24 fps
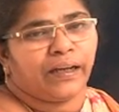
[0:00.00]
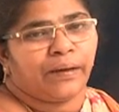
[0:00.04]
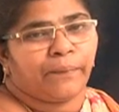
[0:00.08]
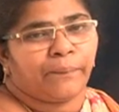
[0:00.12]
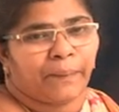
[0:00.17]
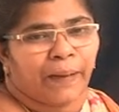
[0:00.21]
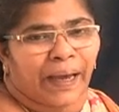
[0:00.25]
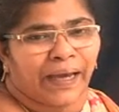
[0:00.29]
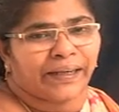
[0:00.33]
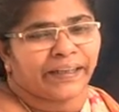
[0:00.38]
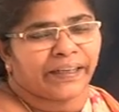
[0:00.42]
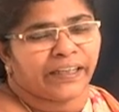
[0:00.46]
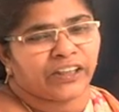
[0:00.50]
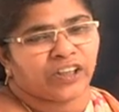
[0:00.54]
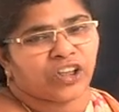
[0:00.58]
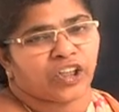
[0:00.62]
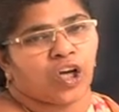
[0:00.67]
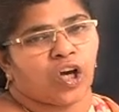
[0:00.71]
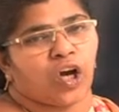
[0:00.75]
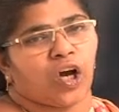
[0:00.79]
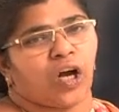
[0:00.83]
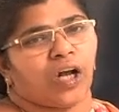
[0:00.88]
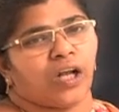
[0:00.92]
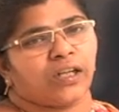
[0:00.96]
marriage
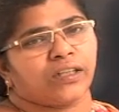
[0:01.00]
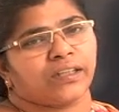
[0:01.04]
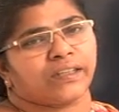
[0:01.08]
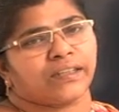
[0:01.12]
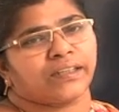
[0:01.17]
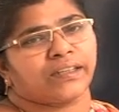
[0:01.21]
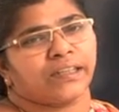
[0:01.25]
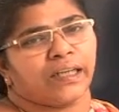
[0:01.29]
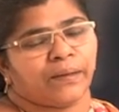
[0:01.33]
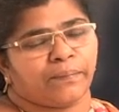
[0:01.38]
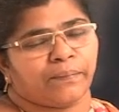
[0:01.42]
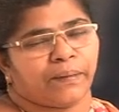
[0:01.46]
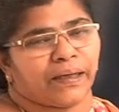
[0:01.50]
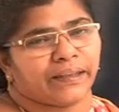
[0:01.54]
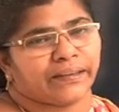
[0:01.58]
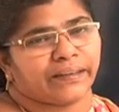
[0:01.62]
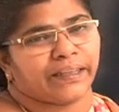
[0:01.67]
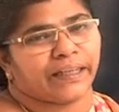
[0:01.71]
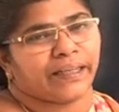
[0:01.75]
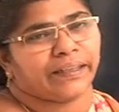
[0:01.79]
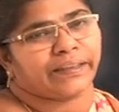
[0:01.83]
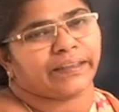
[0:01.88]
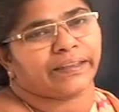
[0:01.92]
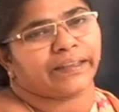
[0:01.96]
halls, cinema
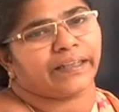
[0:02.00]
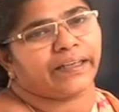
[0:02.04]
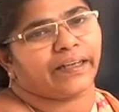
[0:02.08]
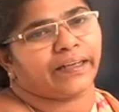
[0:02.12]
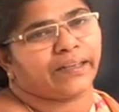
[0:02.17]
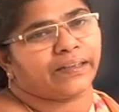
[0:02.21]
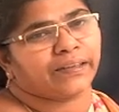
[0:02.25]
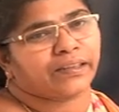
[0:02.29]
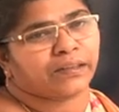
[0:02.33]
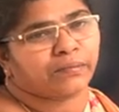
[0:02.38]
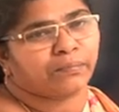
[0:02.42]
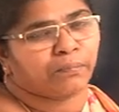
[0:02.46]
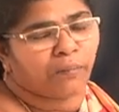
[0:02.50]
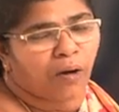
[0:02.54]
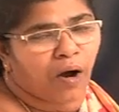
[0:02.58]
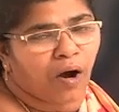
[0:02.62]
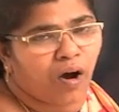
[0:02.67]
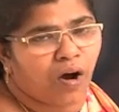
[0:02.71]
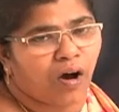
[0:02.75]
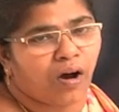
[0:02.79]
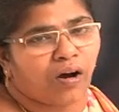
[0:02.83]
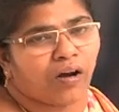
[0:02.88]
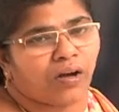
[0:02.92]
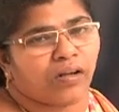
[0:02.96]
theaters,
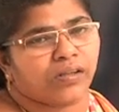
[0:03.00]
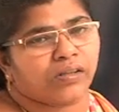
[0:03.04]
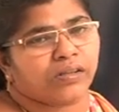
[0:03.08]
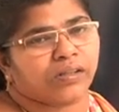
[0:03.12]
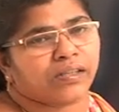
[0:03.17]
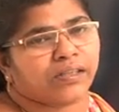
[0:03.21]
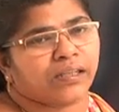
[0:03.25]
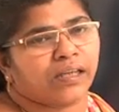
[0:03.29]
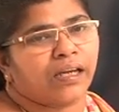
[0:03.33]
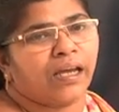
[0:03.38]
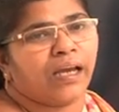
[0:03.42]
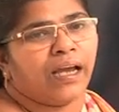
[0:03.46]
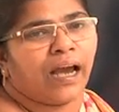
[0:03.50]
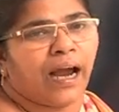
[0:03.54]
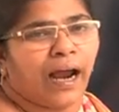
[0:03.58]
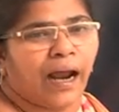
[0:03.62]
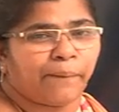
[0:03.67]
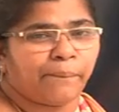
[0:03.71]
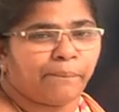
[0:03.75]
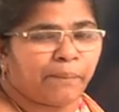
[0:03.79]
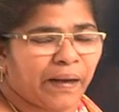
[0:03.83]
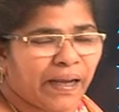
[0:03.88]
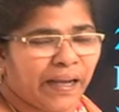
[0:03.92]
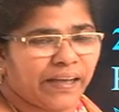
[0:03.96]
malls
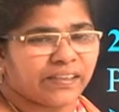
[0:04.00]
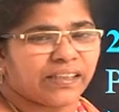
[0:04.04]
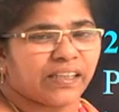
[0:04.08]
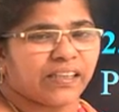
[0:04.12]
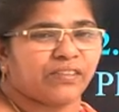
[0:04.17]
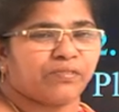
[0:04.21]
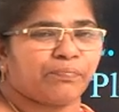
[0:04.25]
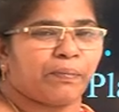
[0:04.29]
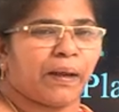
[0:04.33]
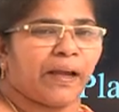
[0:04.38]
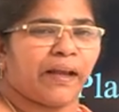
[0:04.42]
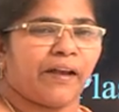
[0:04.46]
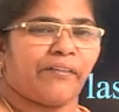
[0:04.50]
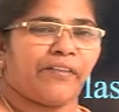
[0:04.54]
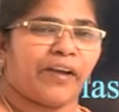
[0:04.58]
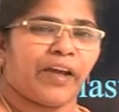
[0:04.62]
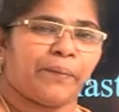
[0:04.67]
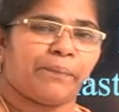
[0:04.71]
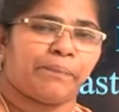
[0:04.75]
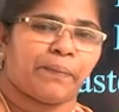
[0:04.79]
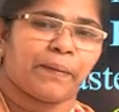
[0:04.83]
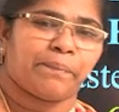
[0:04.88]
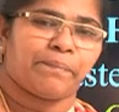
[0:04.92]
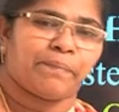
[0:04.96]
and places
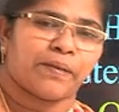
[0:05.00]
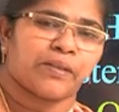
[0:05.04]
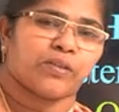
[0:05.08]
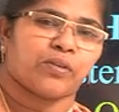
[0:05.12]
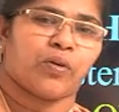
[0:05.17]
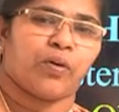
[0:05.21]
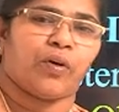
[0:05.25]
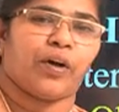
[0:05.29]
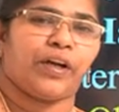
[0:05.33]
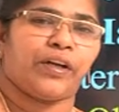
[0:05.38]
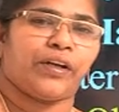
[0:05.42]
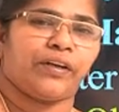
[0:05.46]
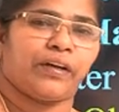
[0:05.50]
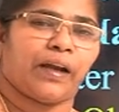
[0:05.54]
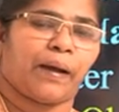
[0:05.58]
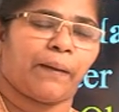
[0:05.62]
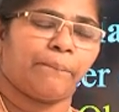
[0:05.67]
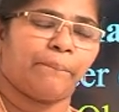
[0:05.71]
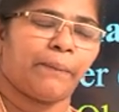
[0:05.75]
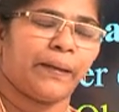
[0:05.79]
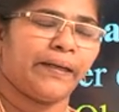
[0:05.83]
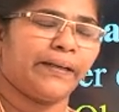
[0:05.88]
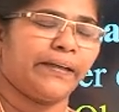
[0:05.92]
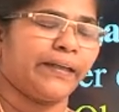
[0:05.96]
where people go in
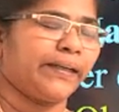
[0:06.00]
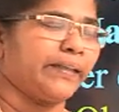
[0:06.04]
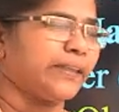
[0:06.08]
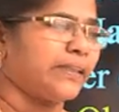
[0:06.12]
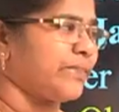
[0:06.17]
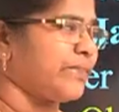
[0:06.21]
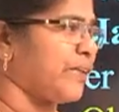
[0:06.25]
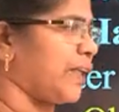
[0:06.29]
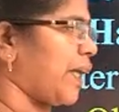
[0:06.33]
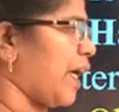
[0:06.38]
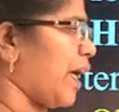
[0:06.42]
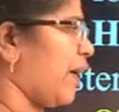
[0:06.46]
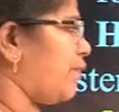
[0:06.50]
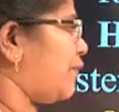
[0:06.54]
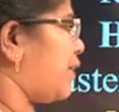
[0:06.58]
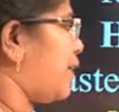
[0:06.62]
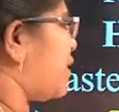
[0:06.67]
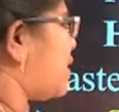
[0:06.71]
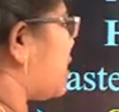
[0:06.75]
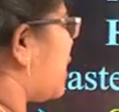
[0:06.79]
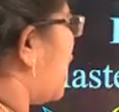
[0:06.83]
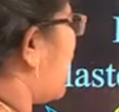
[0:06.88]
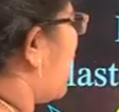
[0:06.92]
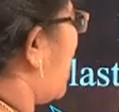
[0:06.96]
abundance. We have
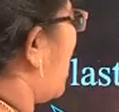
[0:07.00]
this